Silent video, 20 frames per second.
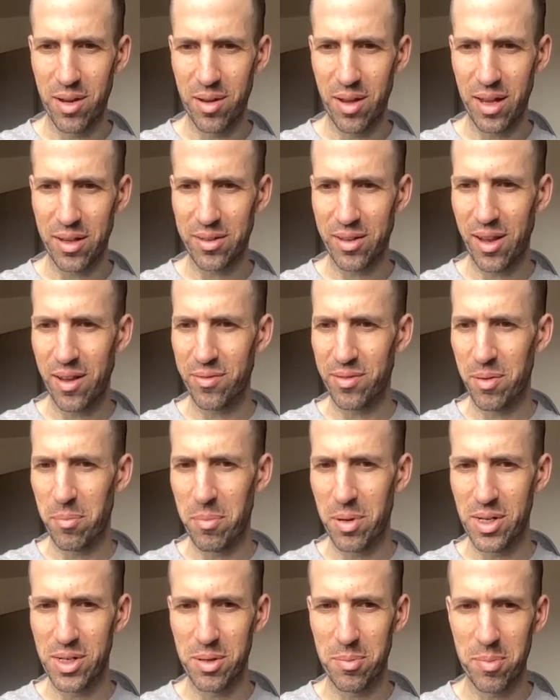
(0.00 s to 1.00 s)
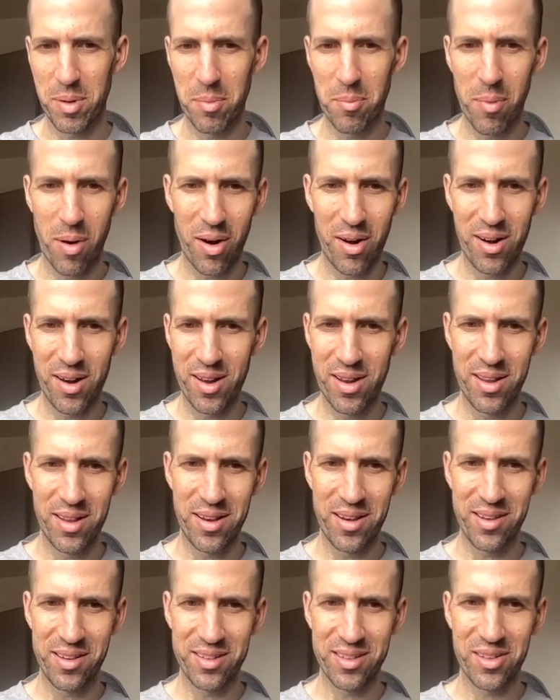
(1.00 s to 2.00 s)
has to have some Benjamin Marra in
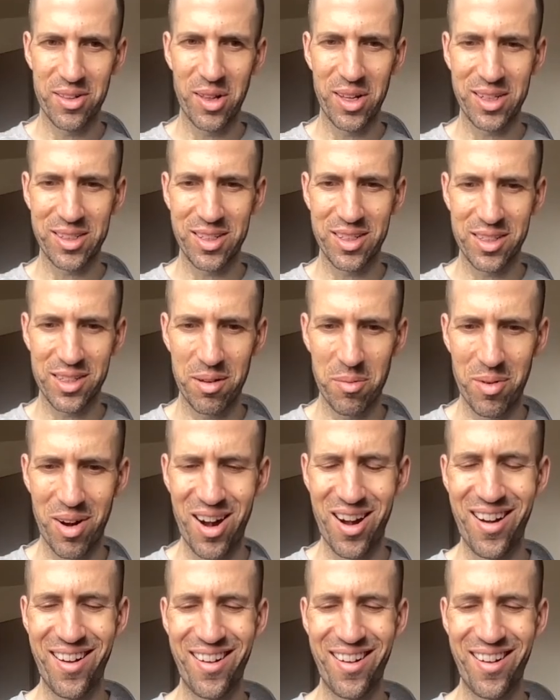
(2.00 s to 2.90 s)
his collection somewhere,